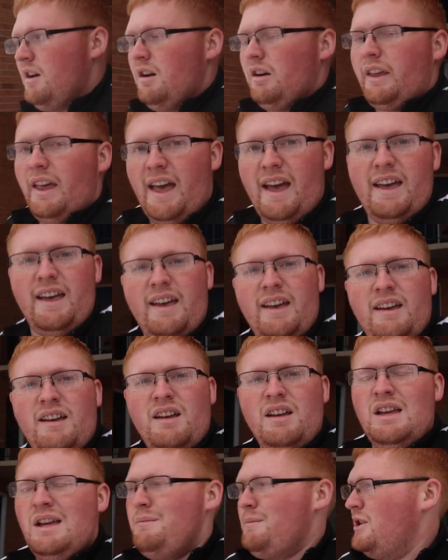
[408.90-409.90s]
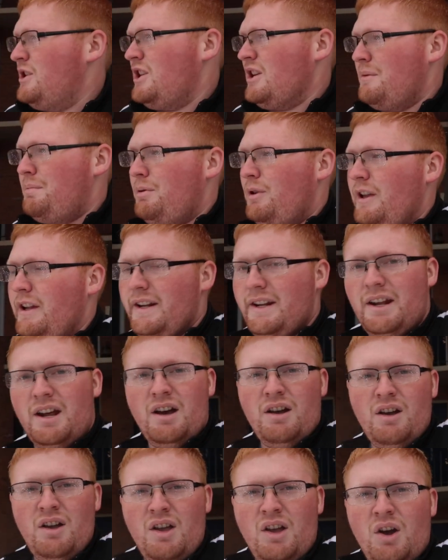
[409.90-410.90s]
Okay, mission completed.
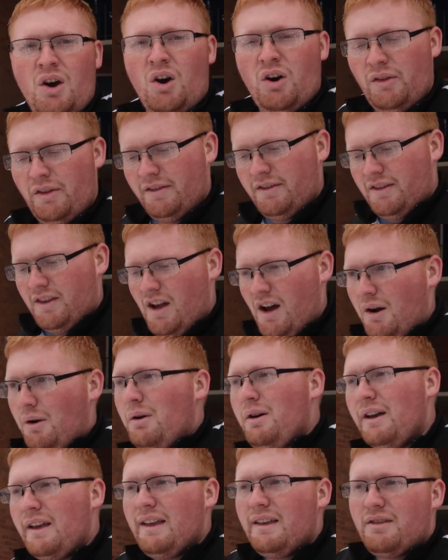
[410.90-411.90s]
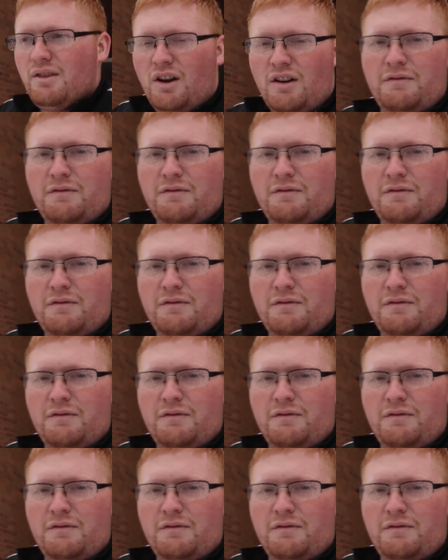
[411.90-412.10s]
All the snow is